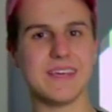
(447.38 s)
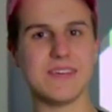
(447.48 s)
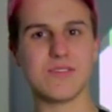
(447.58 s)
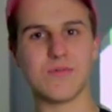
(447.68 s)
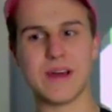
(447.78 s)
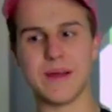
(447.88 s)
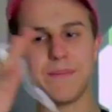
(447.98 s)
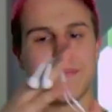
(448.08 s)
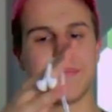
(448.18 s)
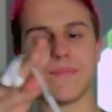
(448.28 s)
Either way,
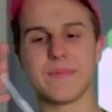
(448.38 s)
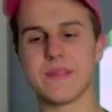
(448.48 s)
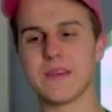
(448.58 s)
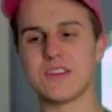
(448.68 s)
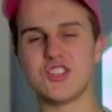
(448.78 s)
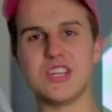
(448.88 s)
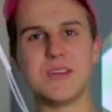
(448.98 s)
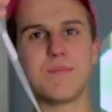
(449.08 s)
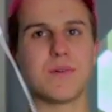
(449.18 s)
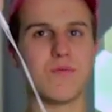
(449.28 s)

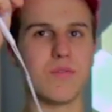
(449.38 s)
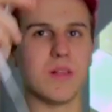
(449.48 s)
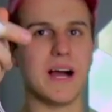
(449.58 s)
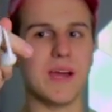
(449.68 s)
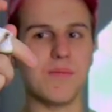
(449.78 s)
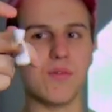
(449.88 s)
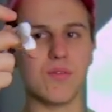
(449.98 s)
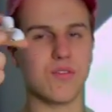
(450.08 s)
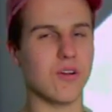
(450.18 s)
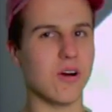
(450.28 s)
cheap,
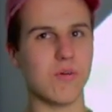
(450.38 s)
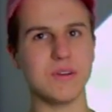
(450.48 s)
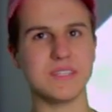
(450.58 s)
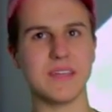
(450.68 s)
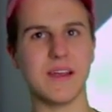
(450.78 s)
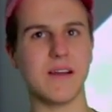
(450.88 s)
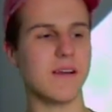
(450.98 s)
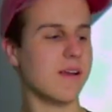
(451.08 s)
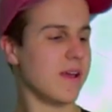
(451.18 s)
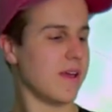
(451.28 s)
reliable, they're always
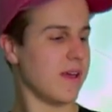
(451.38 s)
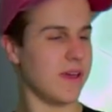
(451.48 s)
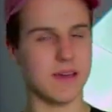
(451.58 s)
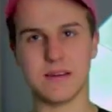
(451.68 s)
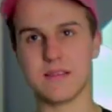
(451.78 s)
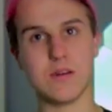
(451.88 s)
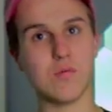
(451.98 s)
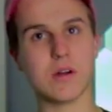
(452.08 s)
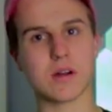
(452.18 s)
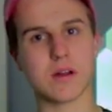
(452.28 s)
there, and they
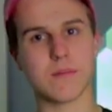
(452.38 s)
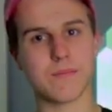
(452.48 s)
work.